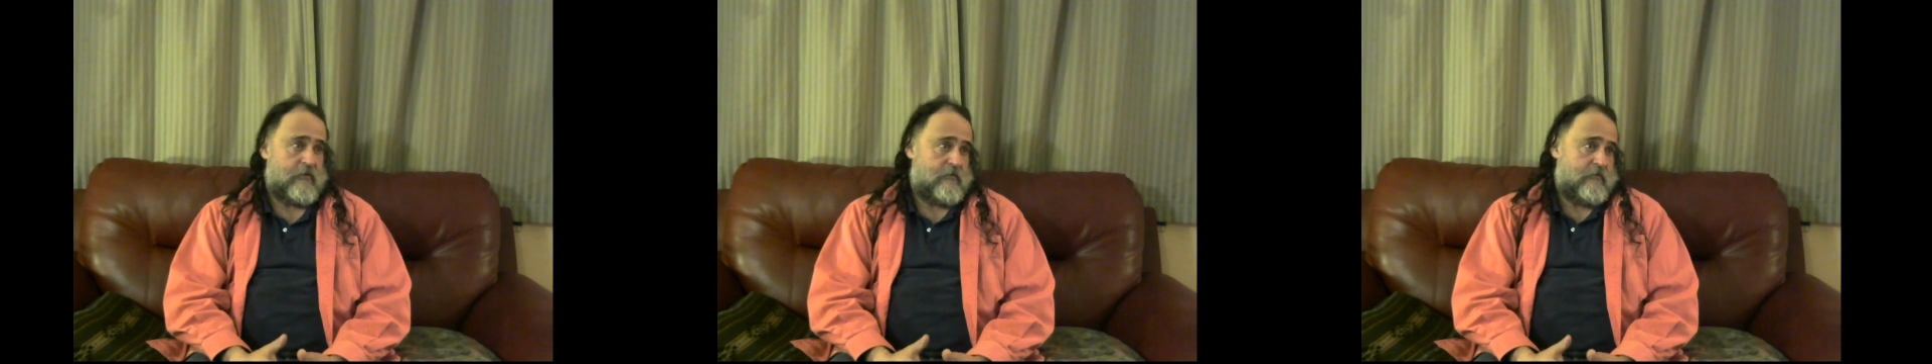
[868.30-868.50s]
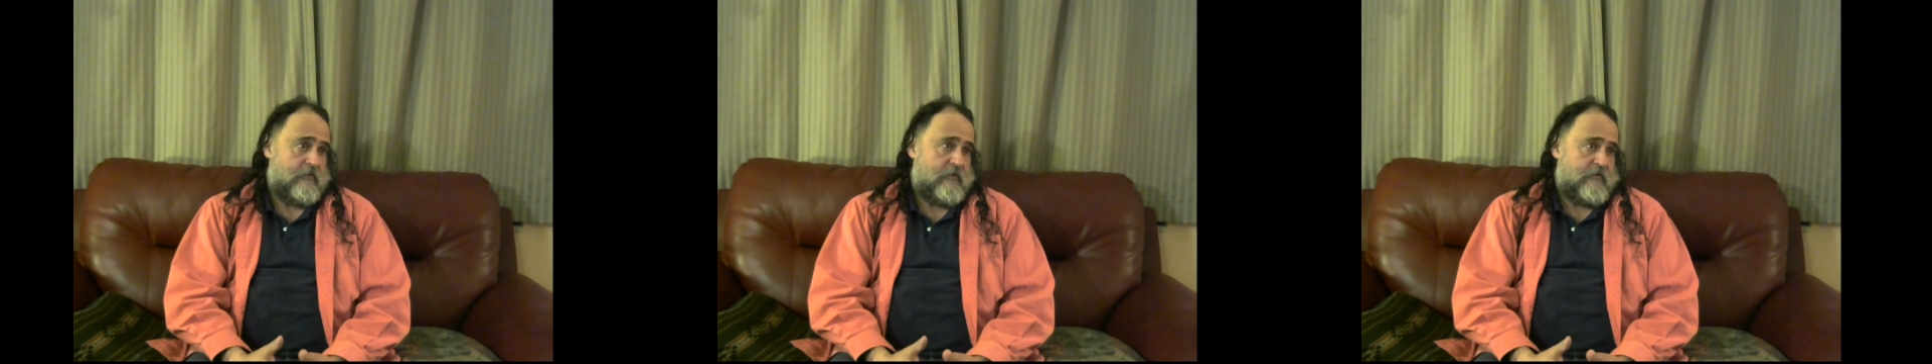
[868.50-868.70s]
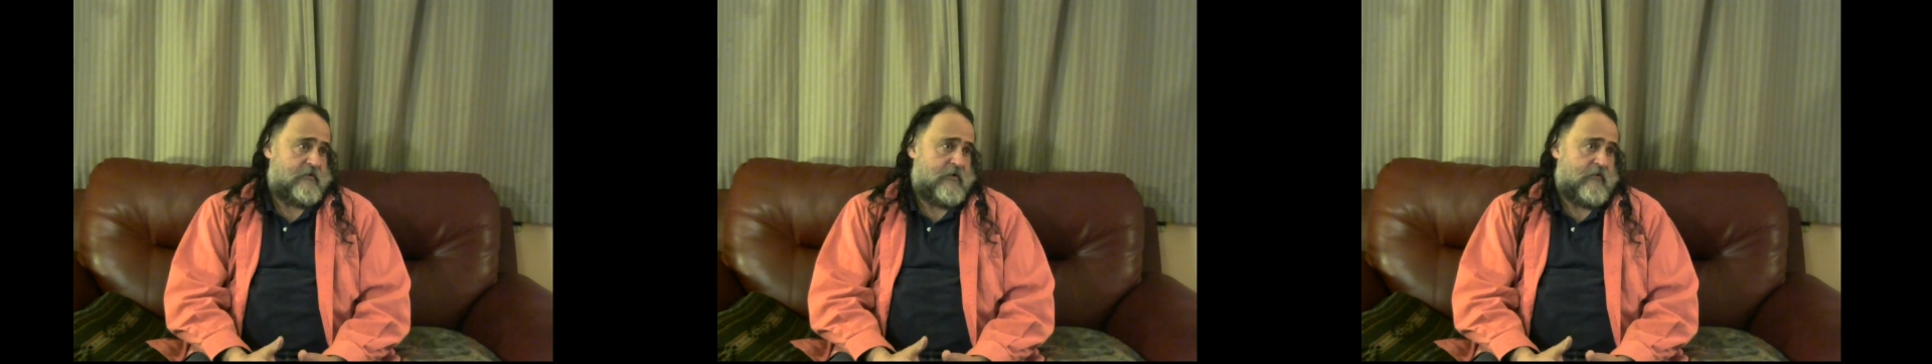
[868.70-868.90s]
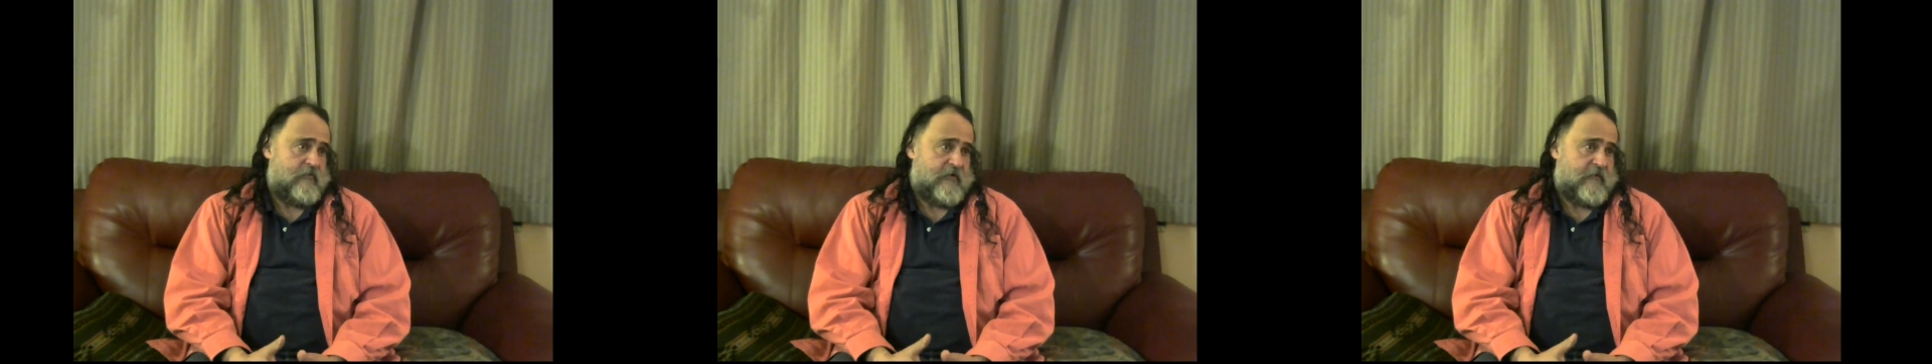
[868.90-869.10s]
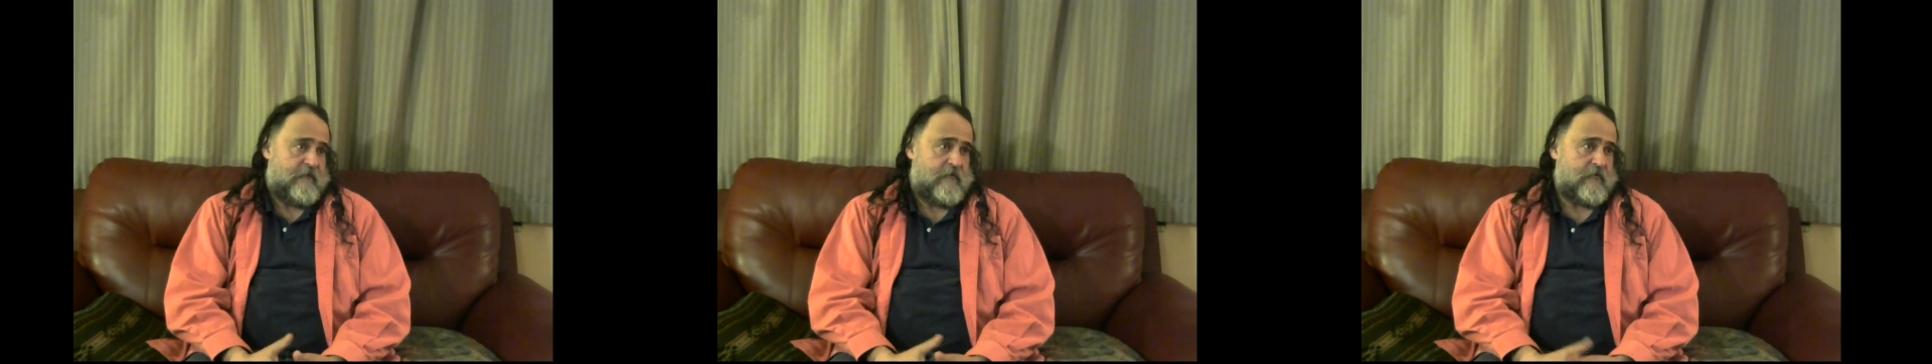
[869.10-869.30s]
There's no
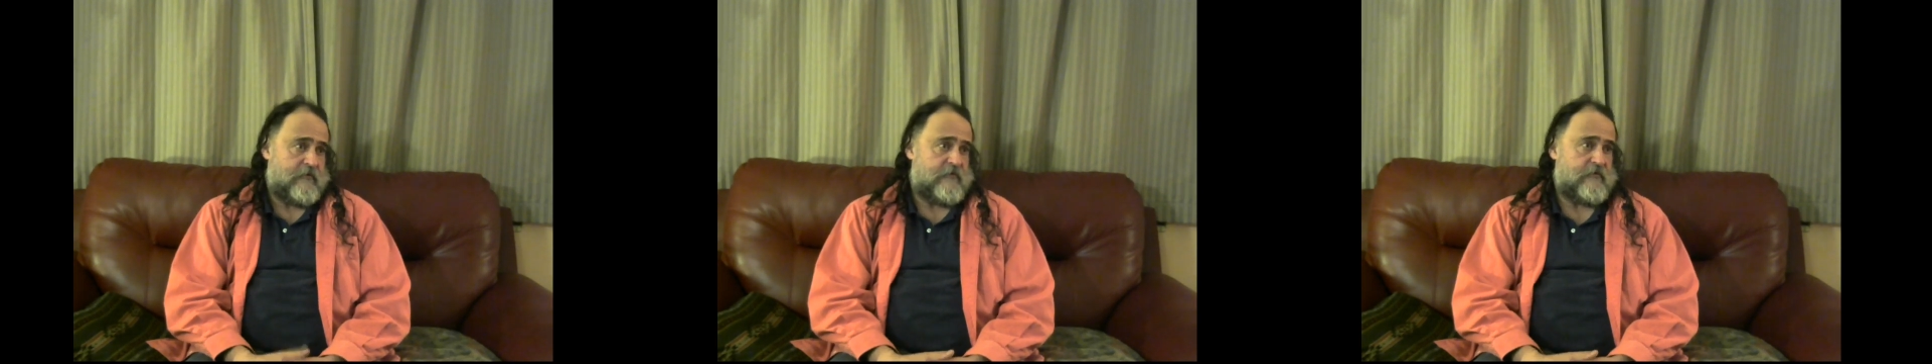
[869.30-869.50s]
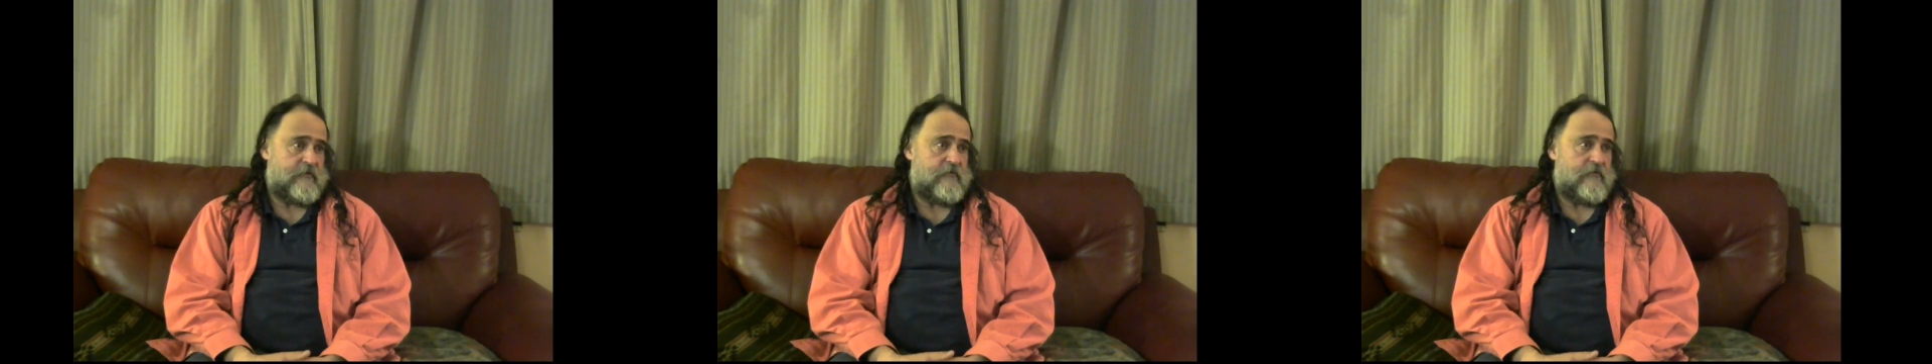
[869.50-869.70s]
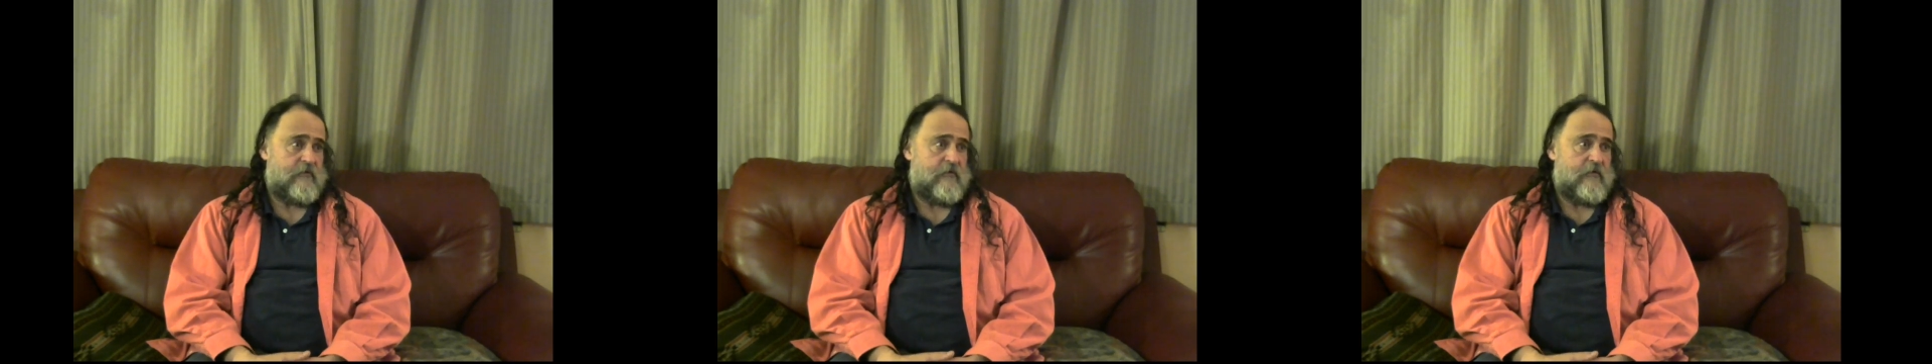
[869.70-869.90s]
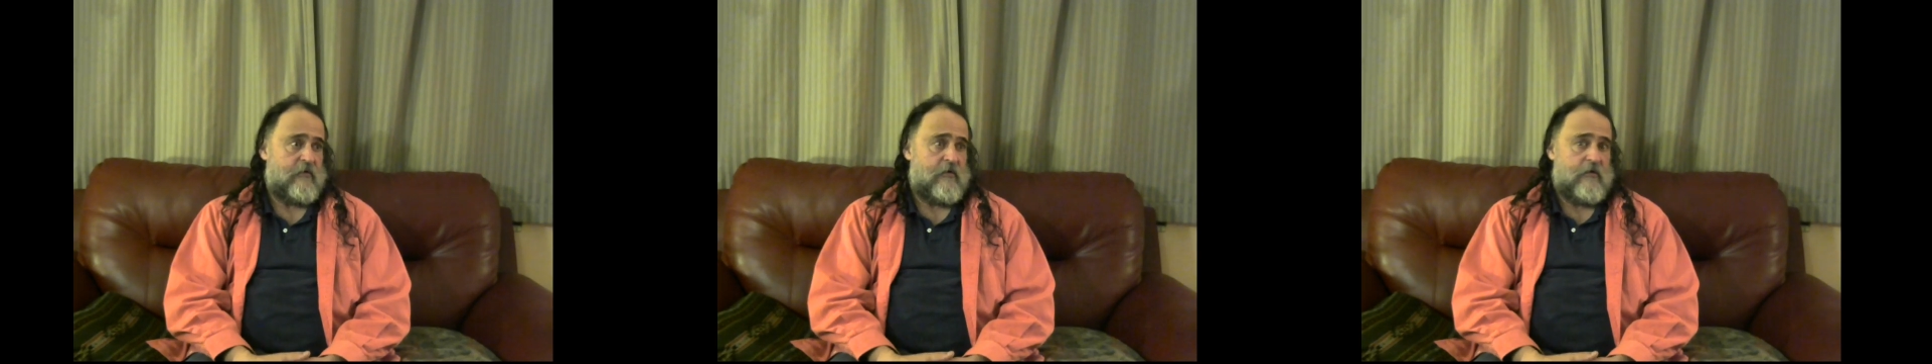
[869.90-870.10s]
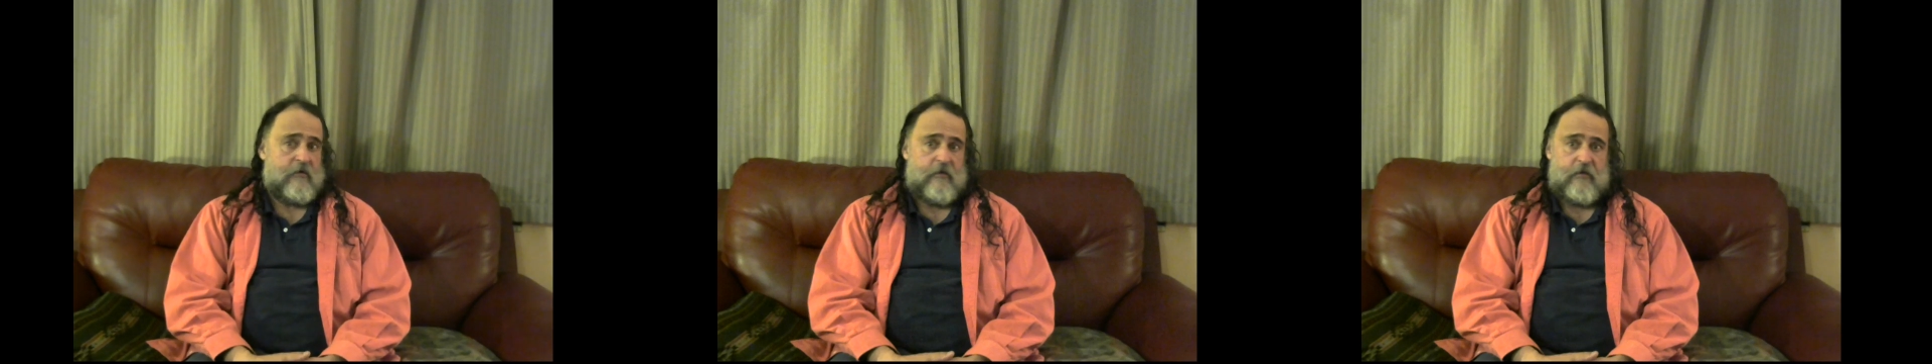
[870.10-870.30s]
difference.
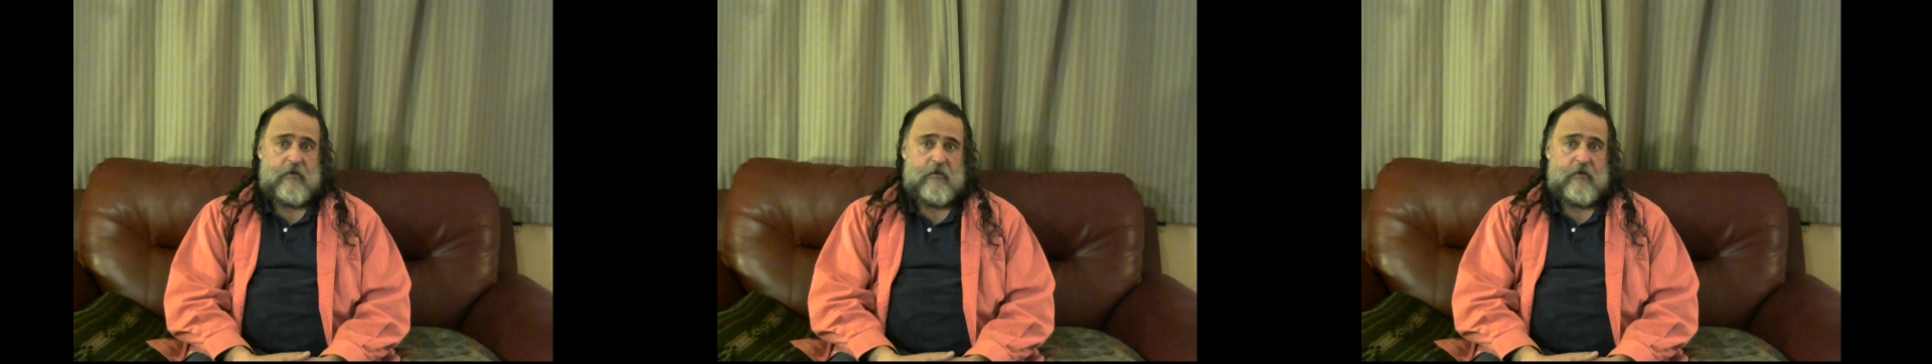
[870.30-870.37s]
They